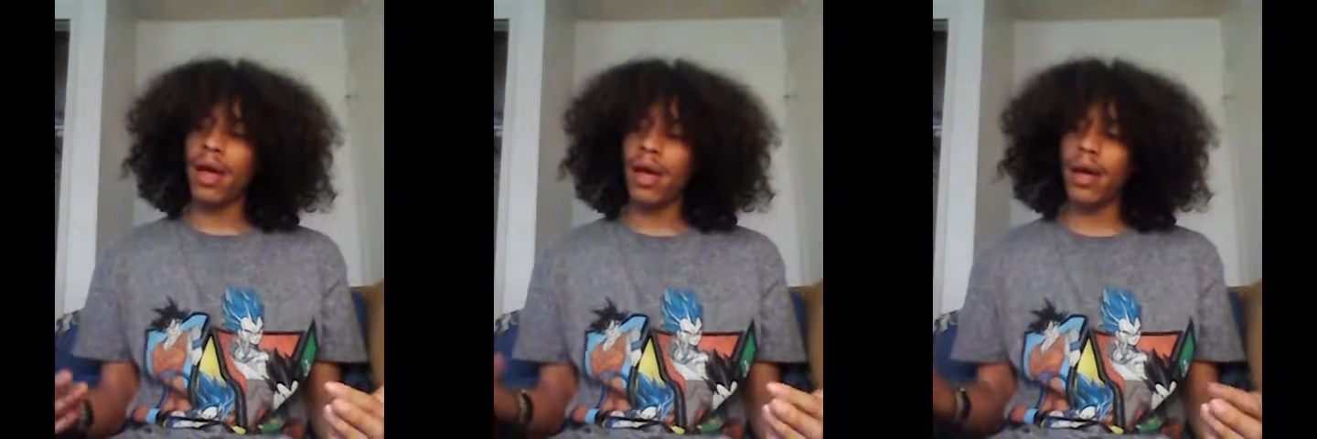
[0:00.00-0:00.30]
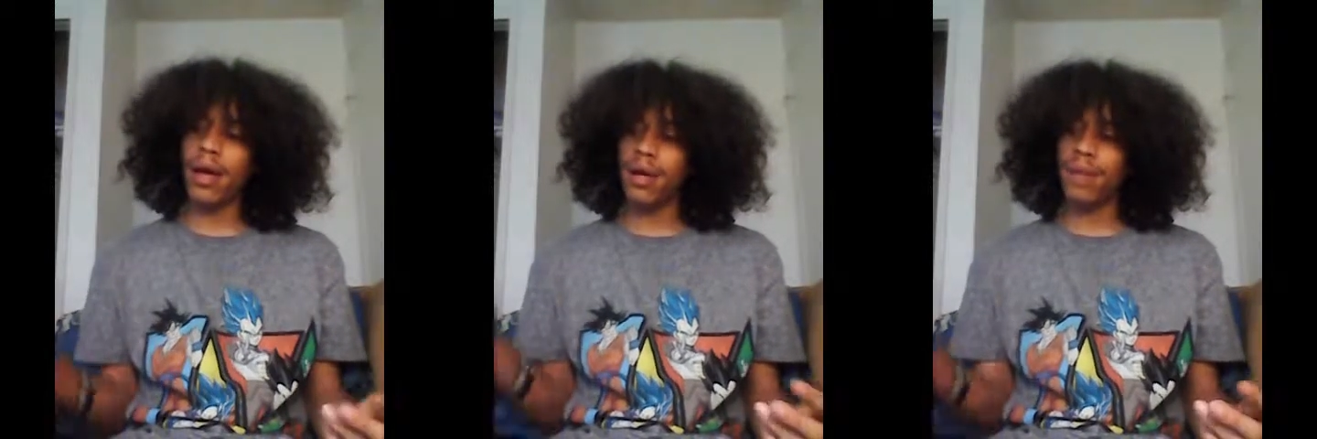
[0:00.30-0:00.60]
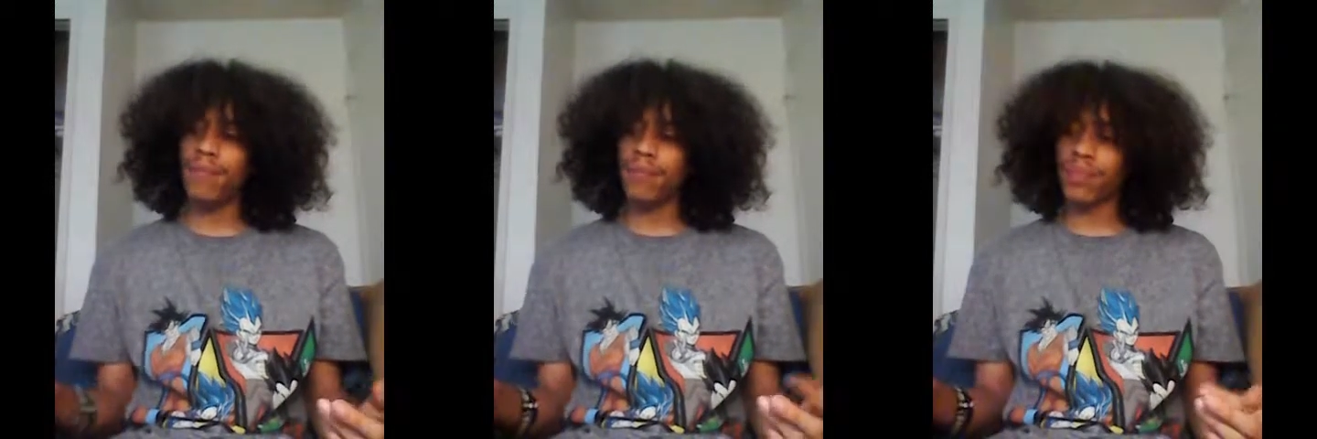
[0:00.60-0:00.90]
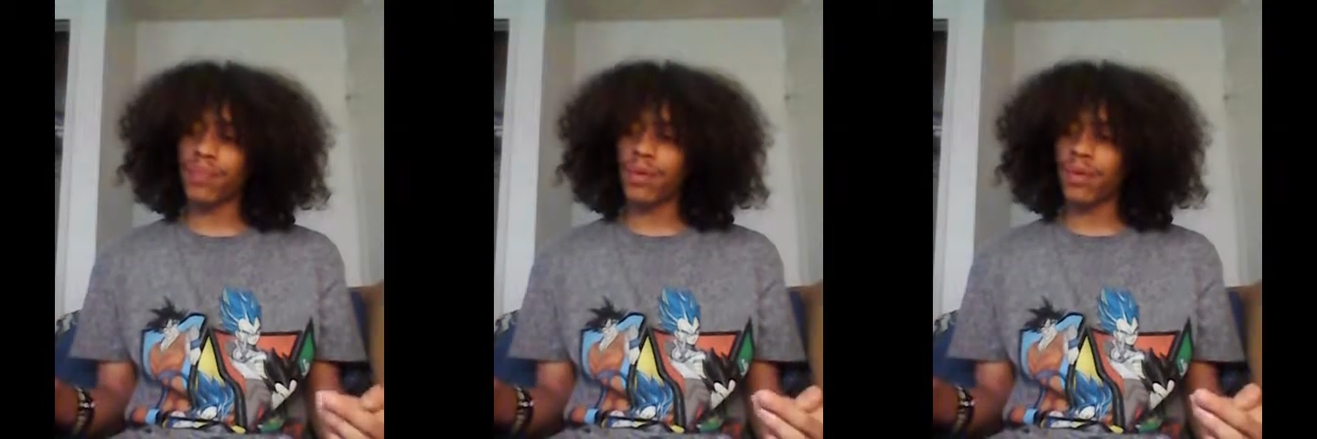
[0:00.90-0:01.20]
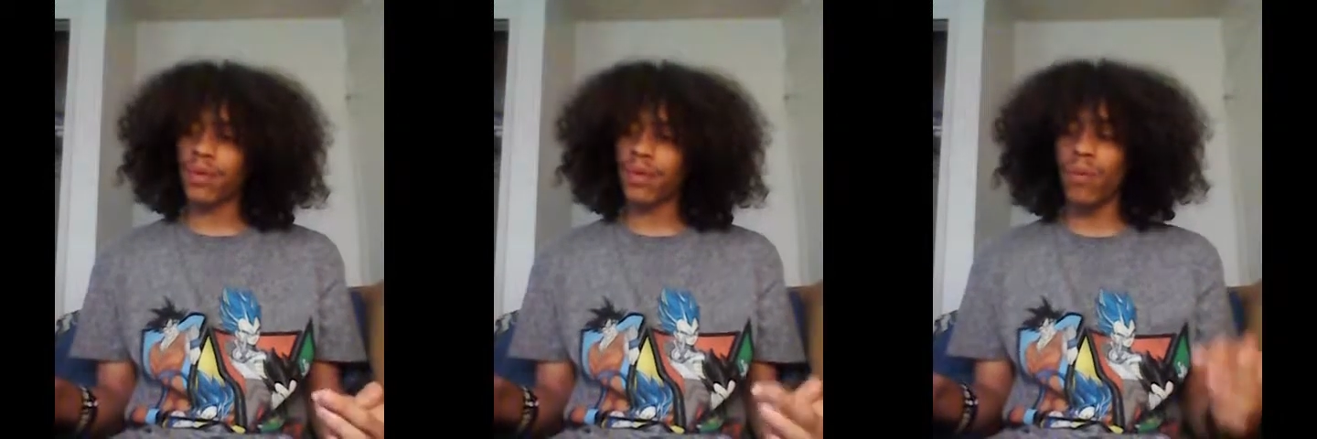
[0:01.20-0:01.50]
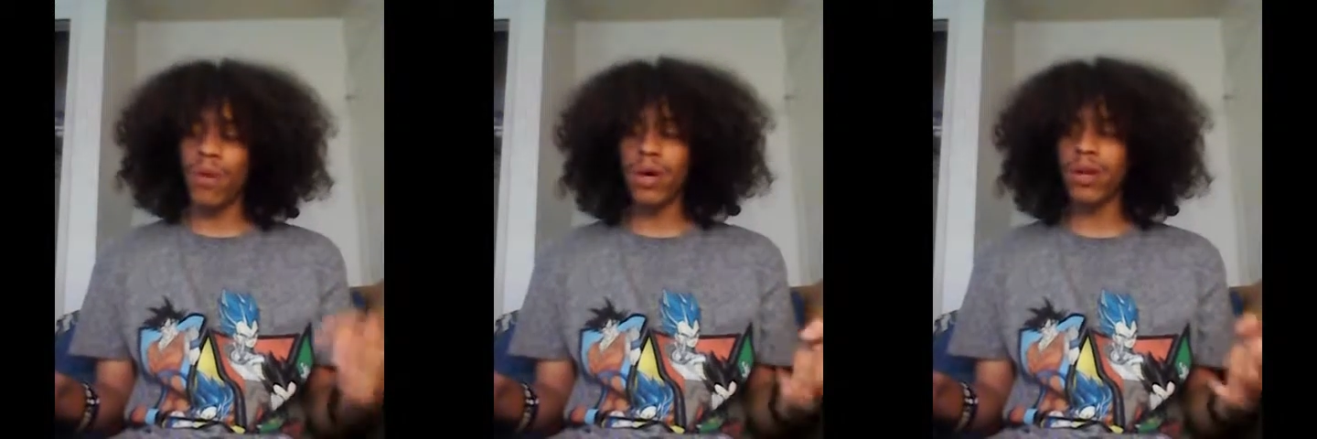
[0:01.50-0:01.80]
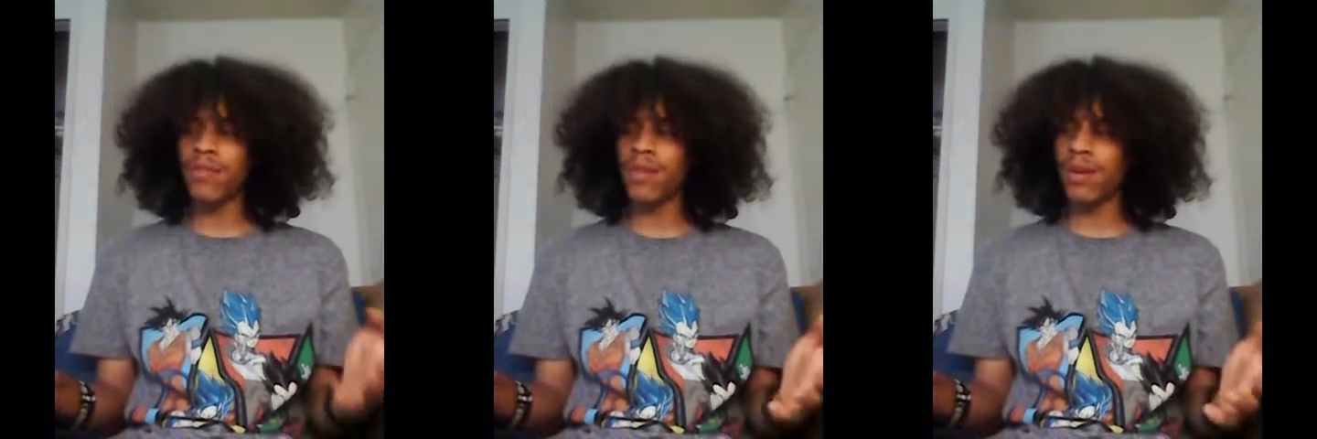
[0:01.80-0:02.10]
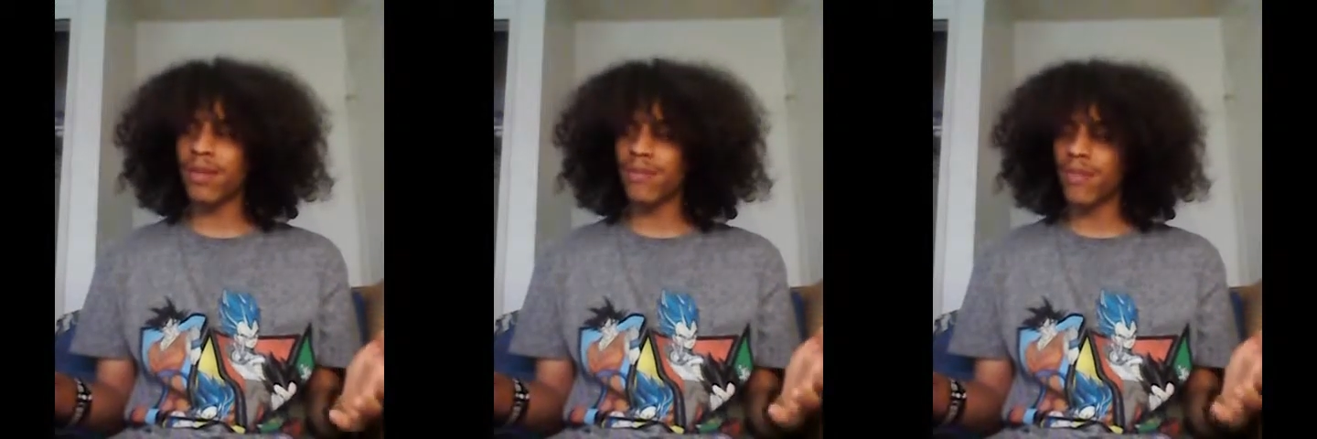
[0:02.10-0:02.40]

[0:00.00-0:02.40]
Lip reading: and one of the